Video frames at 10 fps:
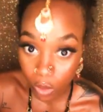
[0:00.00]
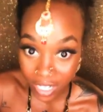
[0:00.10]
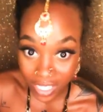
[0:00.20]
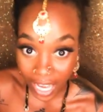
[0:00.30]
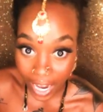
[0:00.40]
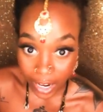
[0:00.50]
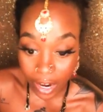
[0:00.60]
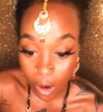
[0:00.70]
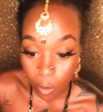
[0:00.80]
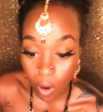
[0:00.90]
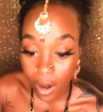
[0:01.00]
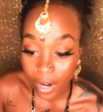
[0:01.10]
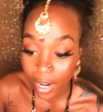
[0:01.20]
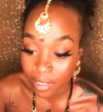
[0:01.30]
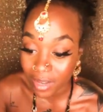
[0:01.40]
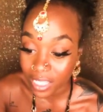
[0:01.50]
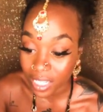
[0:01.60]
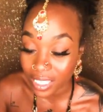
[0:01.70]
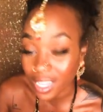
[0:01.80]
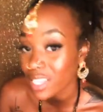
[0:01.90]
desire and want, and
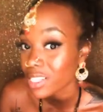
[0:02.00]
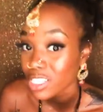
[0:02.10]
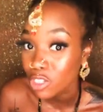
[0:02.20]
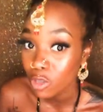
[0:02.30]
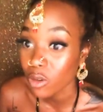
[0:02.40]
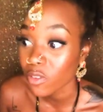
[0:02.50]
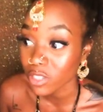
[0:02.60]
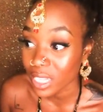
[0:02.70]
basically telling it to the universe.